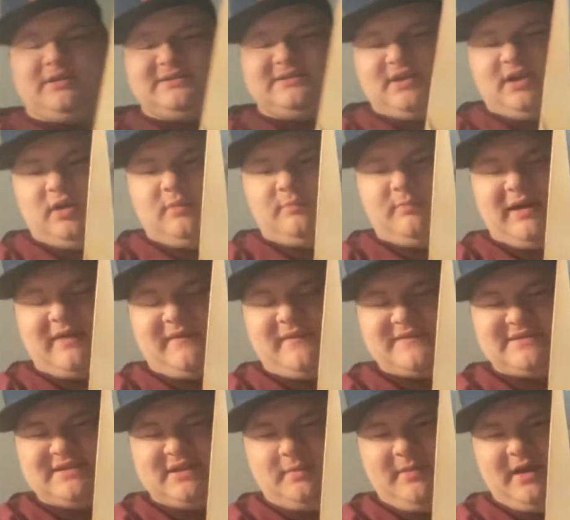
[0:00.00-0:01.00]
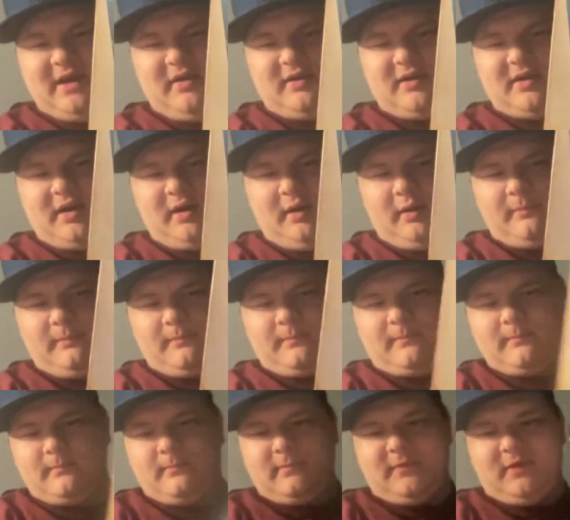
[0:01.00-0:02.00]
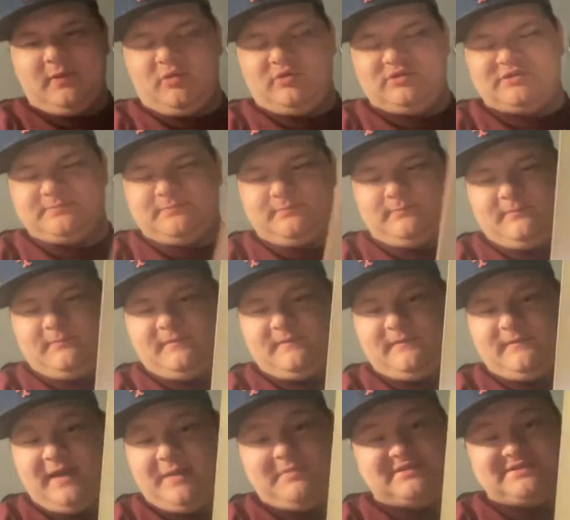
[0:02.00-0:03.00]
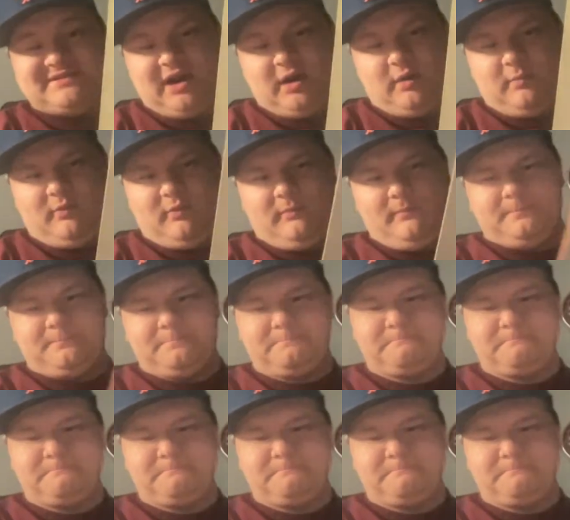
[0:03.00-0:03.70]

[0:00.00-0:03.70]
is Breakfast in America, their most famous album.